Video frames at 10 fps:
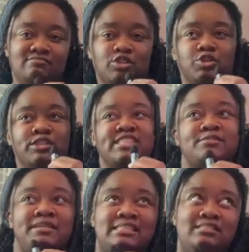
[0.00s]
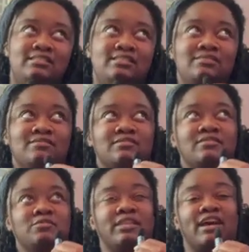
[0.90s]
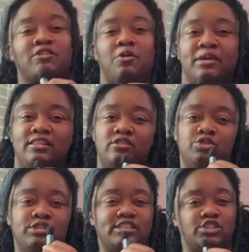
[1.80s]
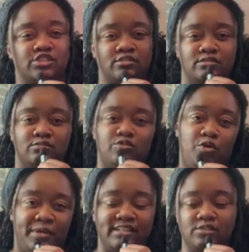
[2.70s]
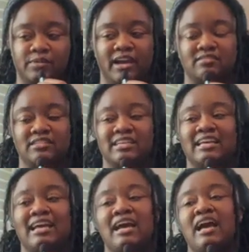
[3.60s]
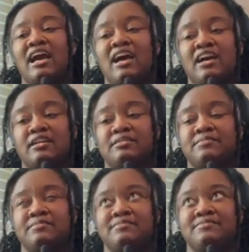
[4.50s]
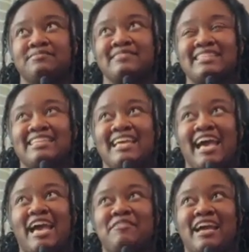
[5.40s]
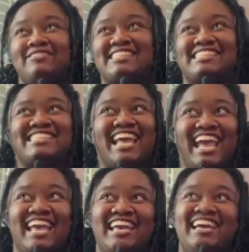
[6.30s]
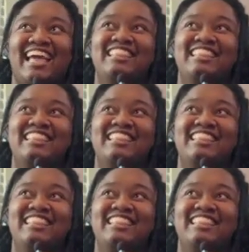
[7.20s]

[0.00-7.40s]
Christmas without going the traditional romance route. I would have to say, I